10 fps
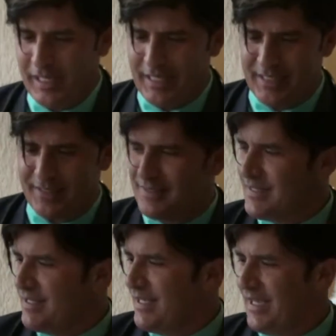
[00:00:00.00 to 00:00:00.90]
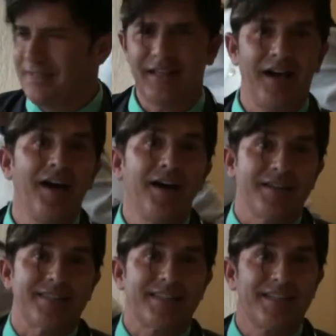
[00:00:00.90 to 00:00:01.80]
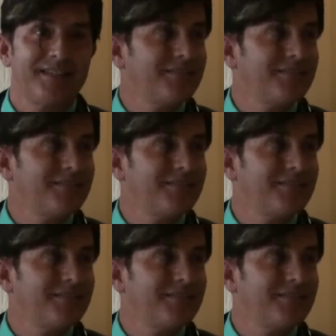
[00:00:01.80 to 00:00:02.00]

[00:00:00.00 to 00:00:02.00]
is in the husk